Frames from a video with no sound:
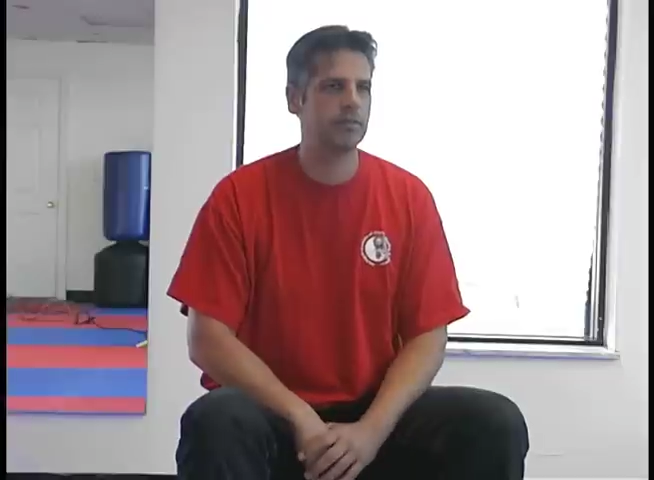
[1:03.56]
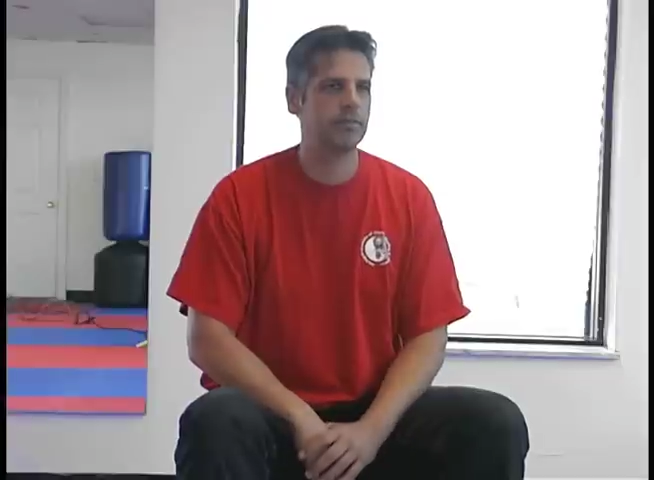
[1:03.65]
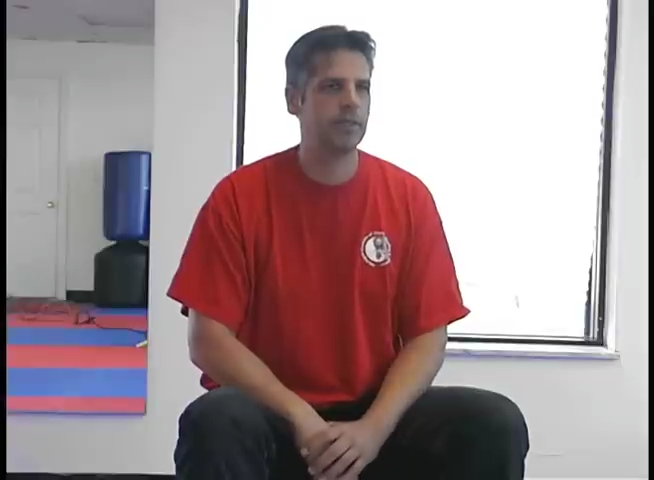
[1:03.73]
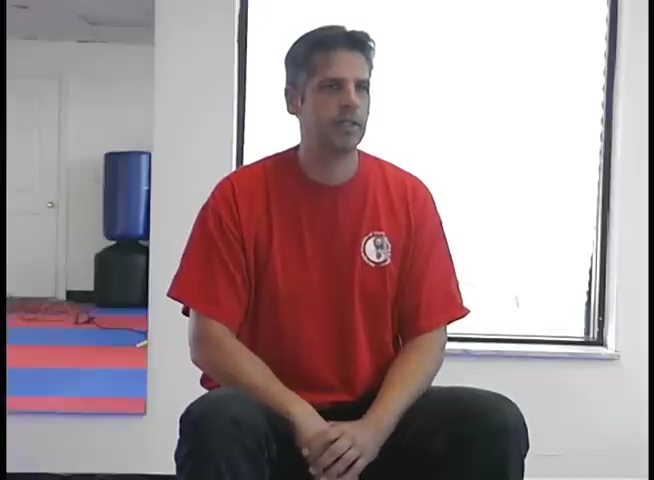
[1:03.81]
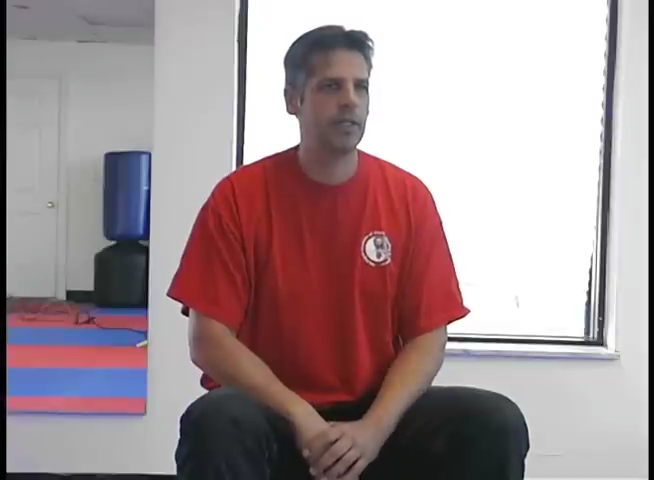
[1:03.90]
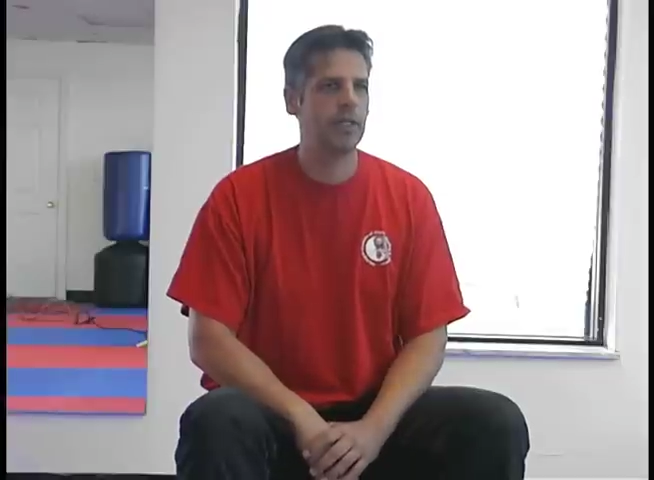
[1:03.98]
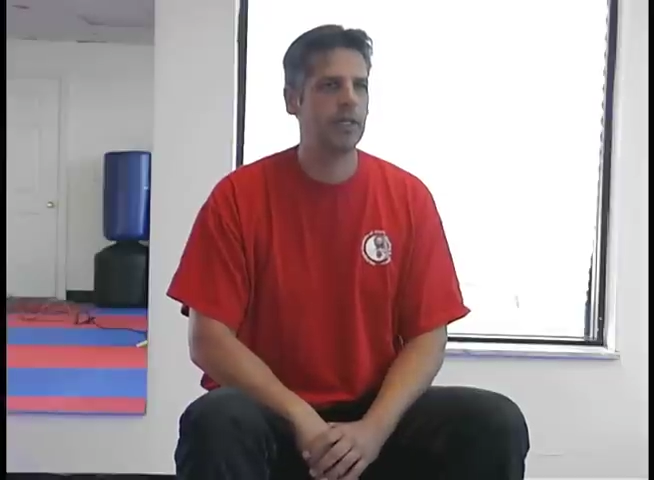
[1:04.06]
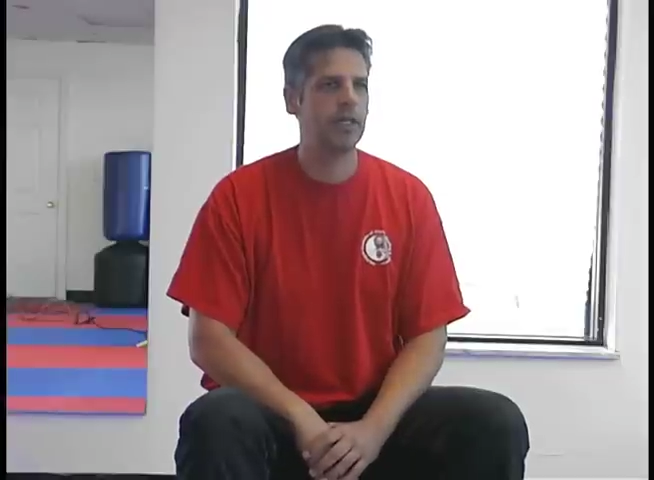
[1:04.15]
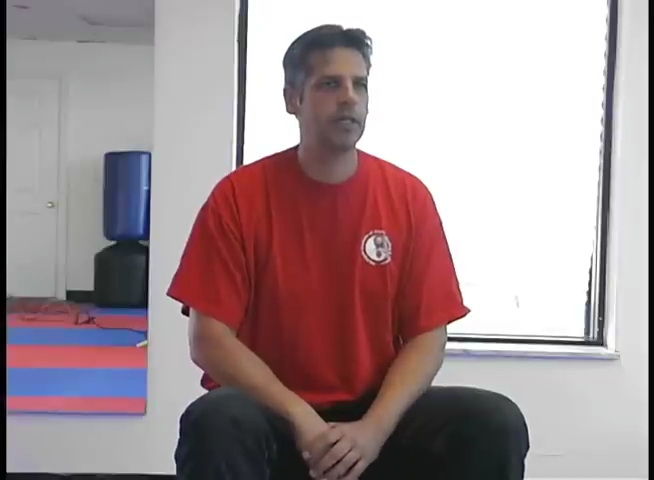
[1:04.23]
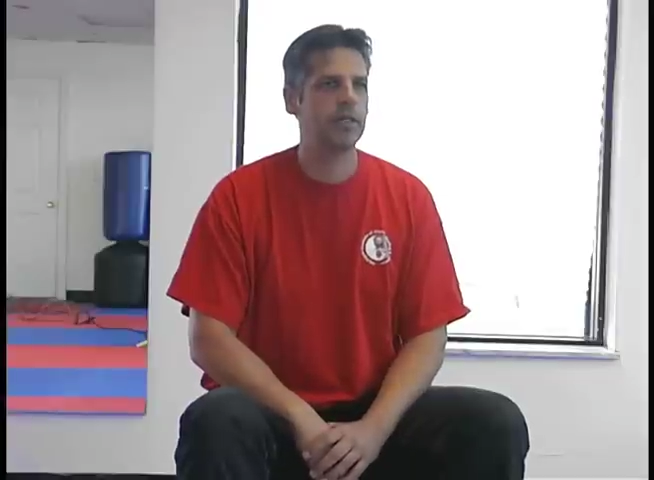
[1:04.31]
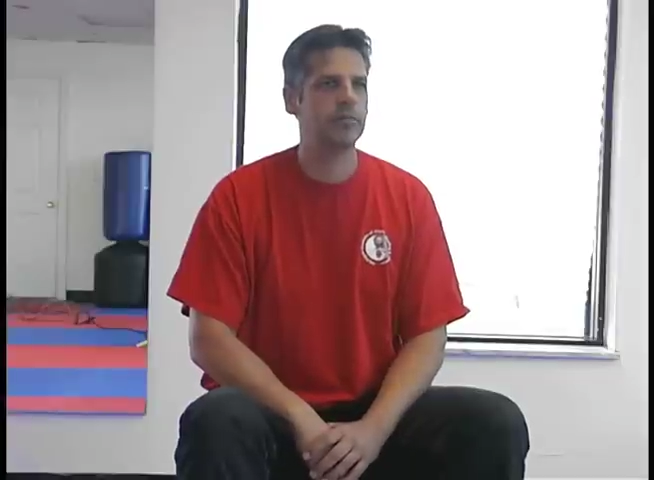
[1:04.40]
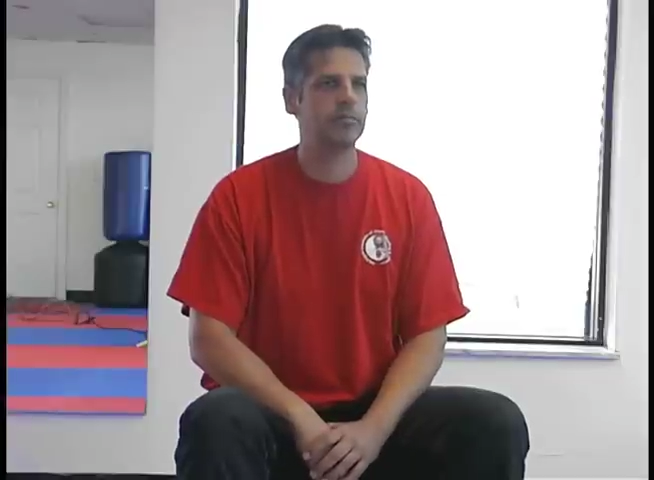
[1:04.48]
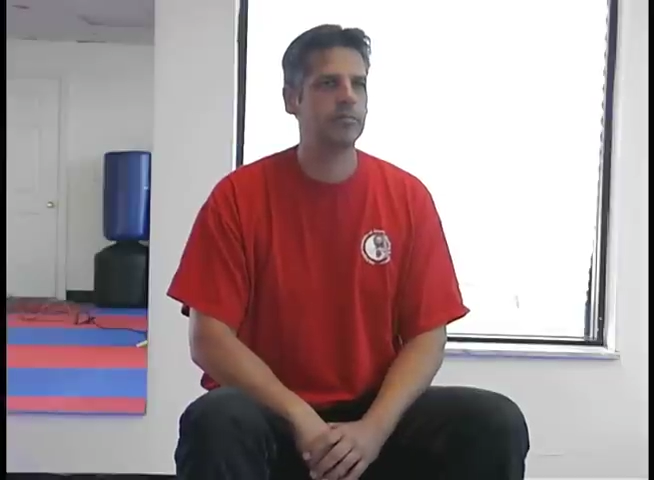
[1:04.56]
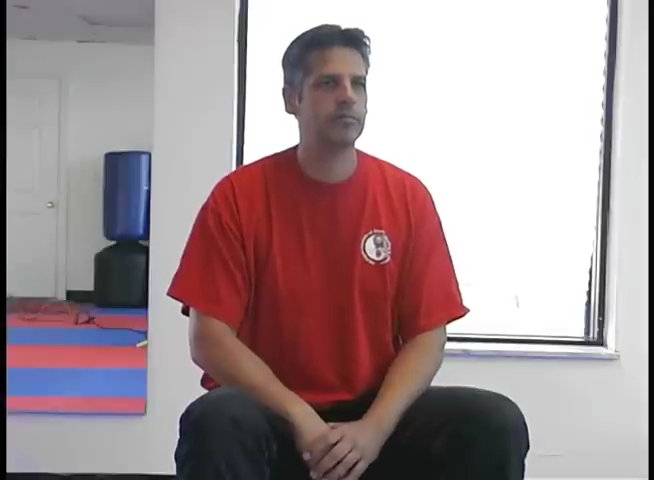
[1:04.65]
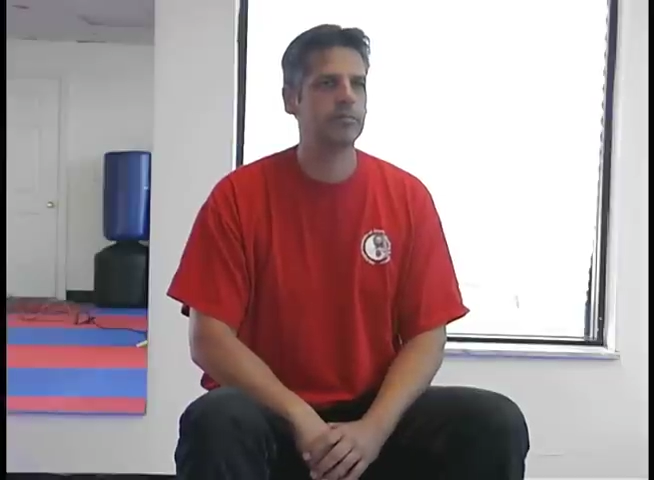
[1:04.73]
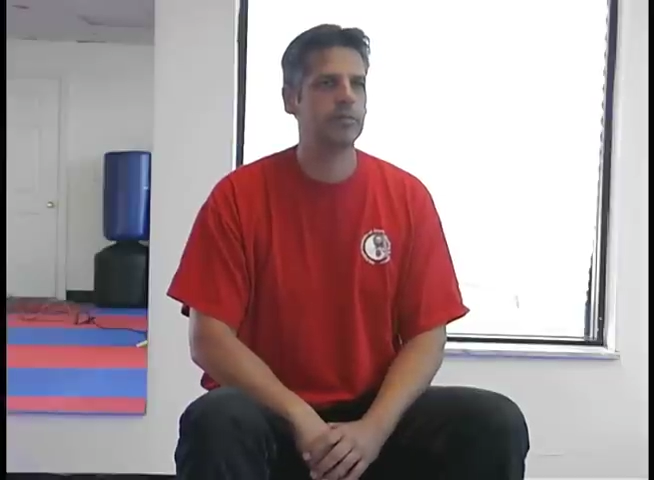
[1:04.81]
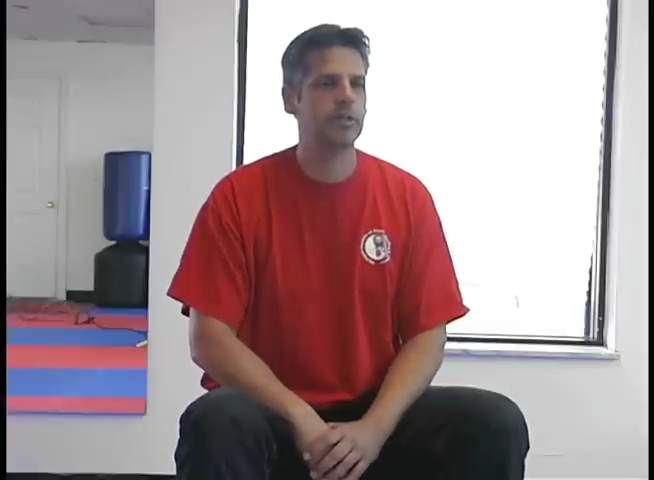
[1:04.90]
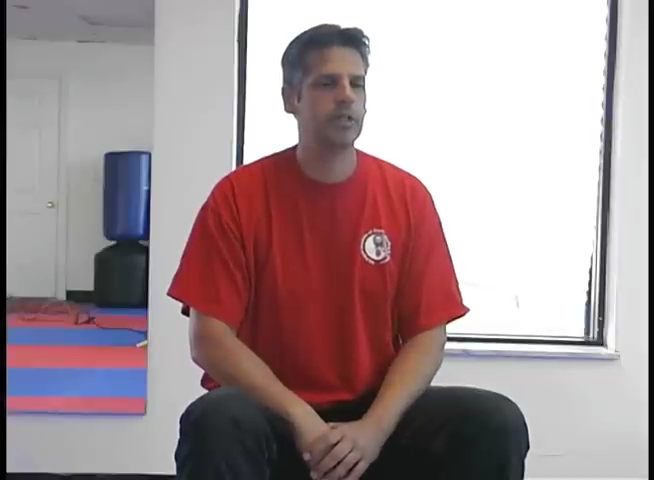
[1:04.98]
So,
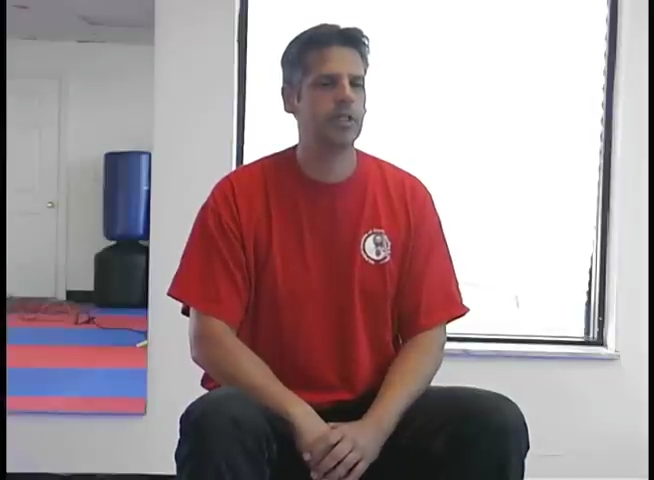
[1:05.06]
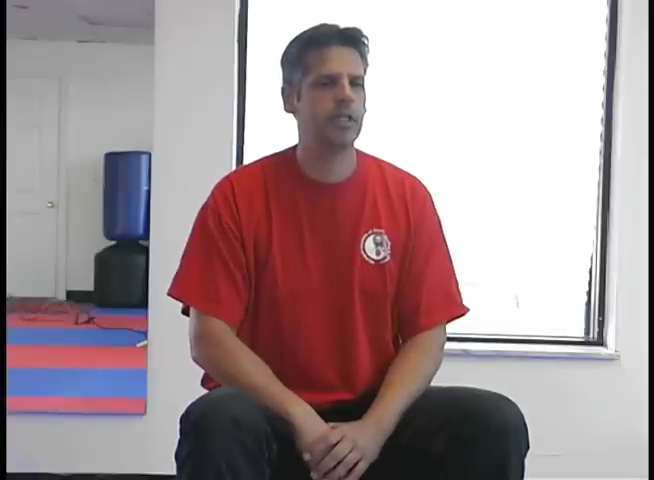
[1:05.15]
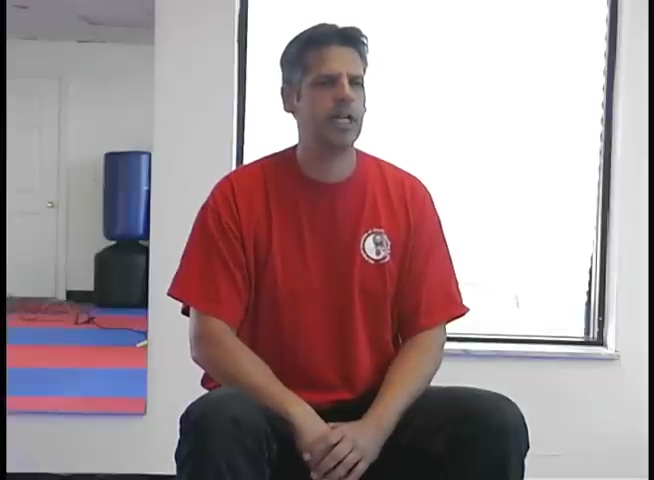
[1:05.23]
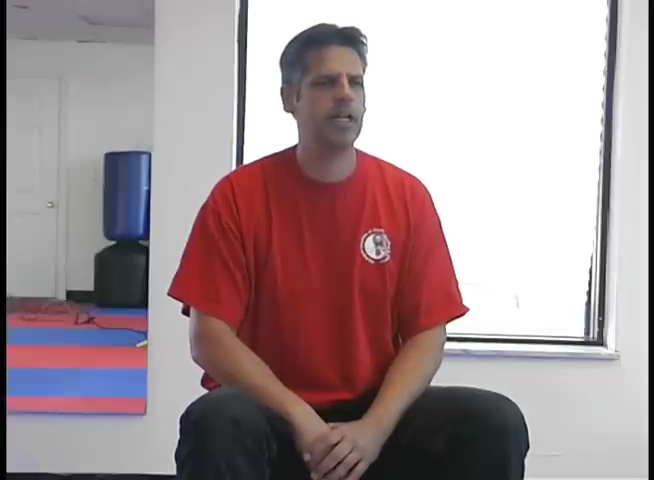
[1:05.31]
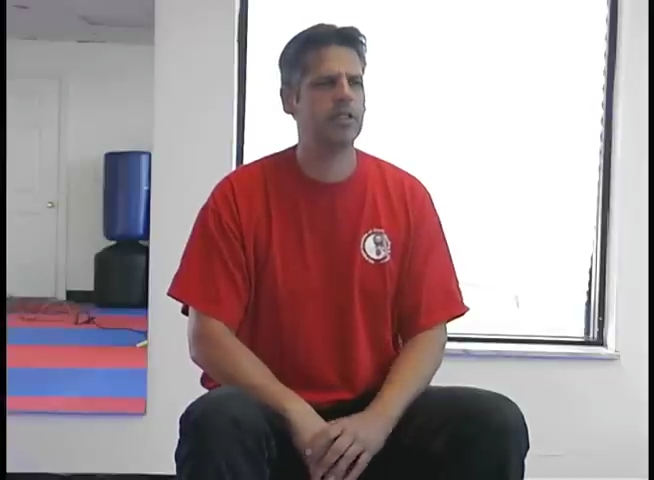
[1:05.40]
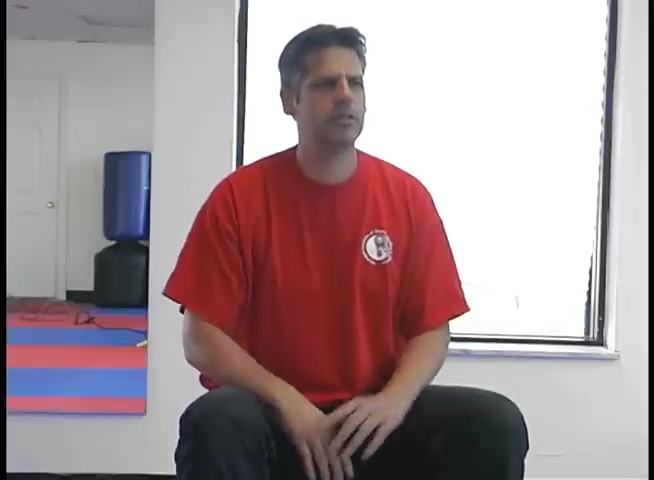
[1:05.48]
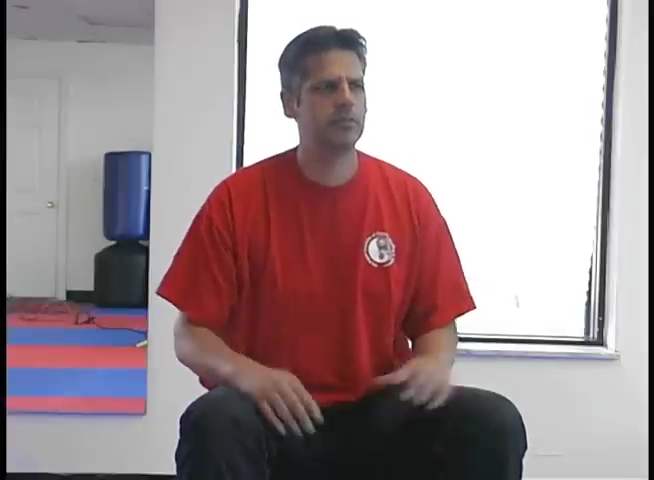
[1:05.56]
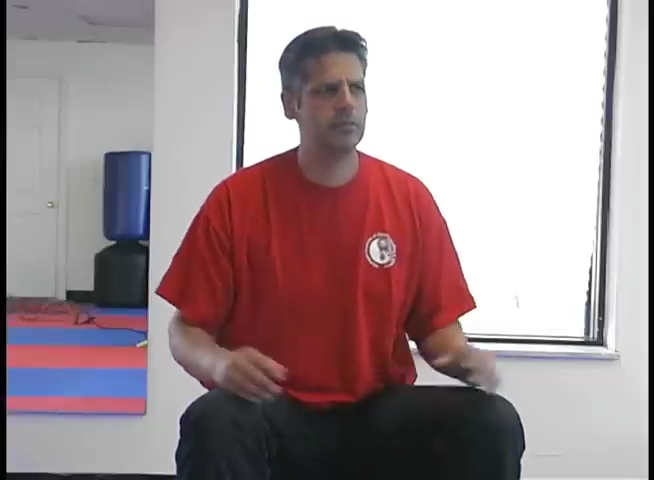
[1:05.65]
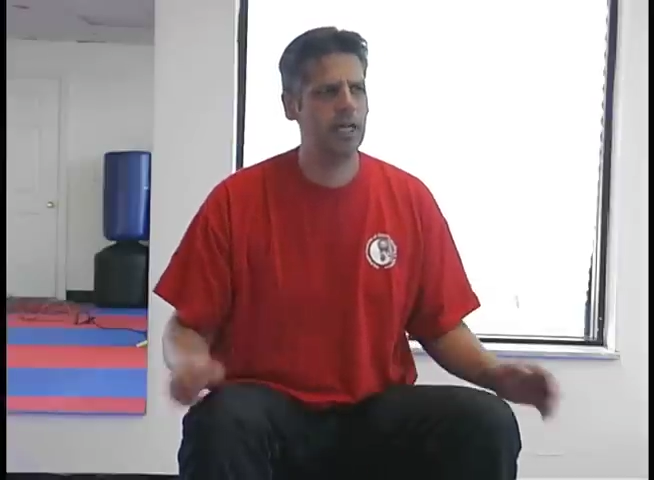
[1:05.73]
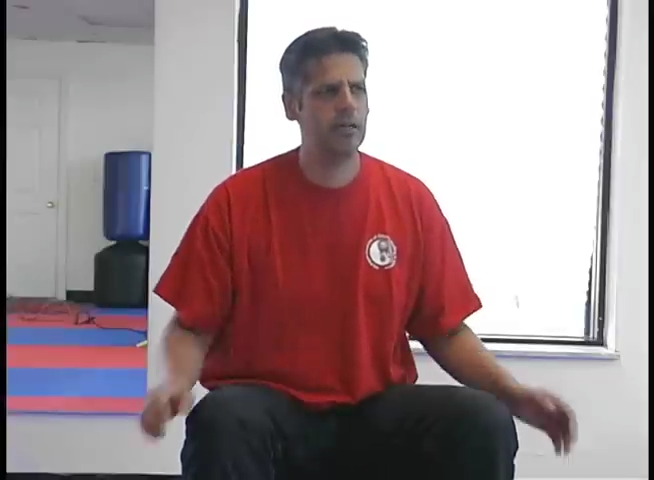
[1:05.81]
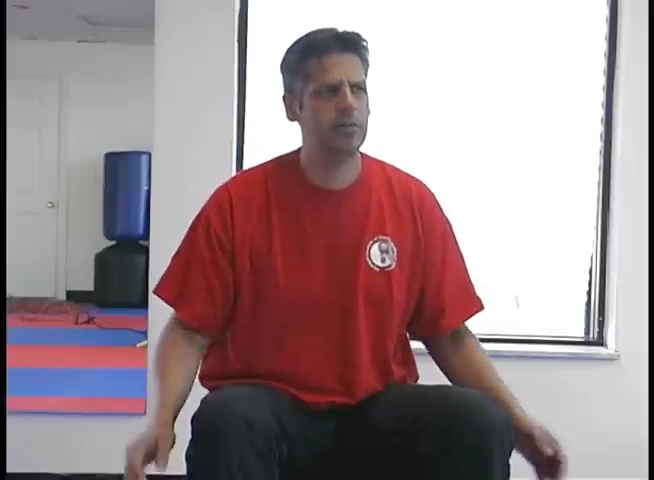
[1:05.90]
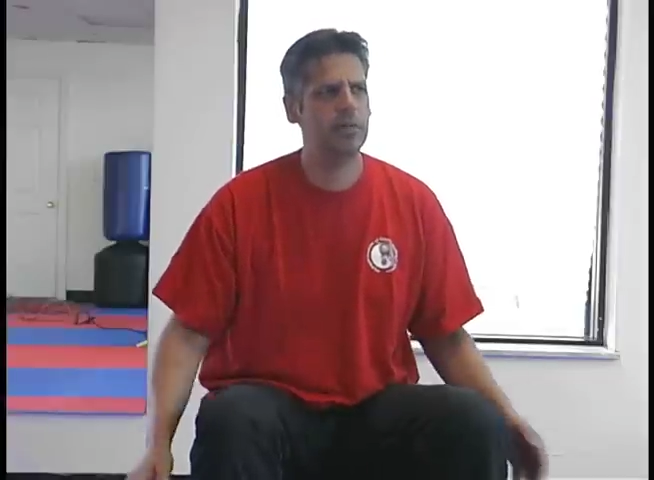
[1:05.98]
and a lot